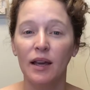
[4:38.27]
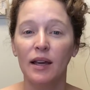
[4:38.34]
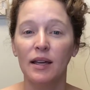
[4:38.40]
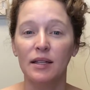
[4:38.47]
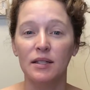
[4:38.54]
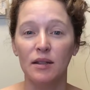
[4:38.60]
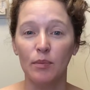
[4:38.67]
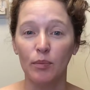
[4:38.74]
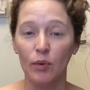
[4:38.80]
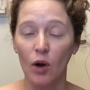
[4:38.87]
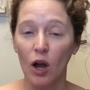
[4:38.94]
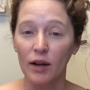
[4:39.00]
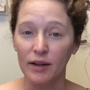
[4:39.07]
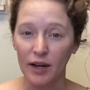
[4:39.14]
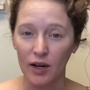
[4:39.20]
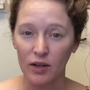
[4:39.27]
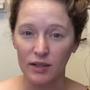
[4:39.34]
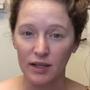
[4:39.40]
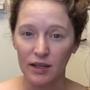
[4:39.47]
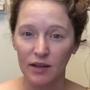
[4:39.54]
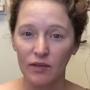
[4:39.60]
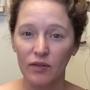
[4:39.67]
is the broad
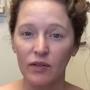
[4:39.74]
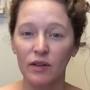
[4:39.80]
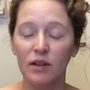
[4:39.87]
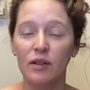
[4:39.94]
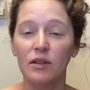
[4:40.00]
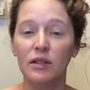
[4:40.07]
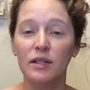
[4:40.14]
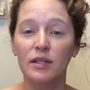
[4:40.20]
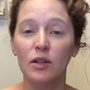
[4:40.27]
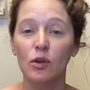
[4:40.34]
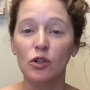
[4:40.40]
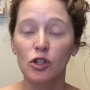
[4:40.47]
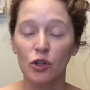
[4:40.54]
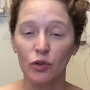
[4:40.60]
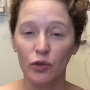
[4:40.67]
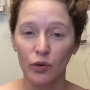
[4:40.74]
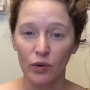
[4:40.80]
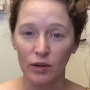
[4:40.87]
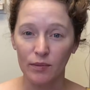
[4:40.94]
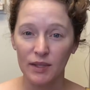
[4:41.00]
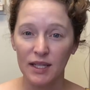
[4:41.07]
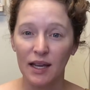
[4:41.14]
narrative, the social
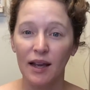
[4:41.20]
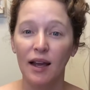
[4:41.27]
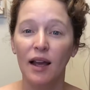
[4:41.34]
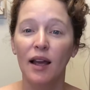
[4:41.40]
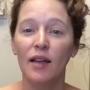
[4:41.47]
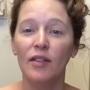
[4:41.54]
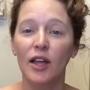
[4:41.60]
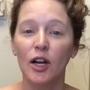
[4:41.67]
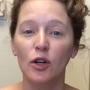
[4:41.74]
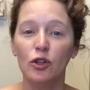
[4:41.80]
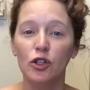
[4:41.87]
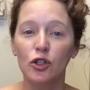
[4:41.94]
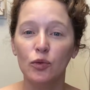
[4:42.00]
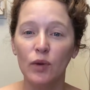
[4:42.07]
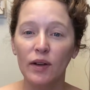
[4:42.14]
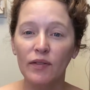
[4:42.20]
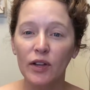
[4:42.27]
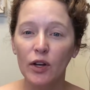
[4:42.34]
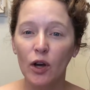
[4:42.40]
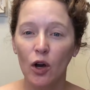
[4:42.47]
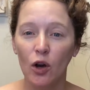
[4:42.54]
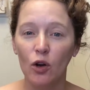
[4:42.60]
norms that are driven
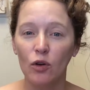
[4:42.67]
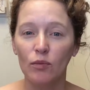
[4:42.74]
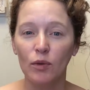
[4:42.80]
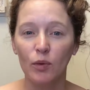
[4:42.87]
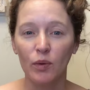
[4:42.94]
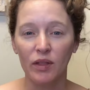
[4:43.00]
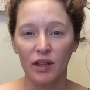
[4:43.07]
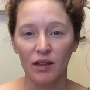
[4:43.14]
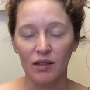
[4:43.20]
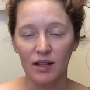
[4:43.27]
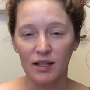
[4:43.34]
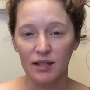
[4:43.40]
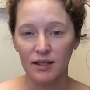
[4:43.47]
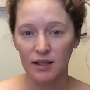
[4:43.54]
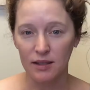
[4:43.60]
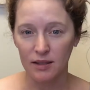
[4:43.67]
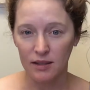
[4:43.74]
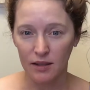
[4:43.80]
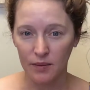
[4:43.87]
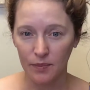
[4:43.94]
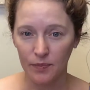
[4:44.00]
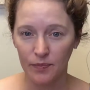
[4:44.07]
home within this
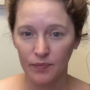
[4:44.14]
system,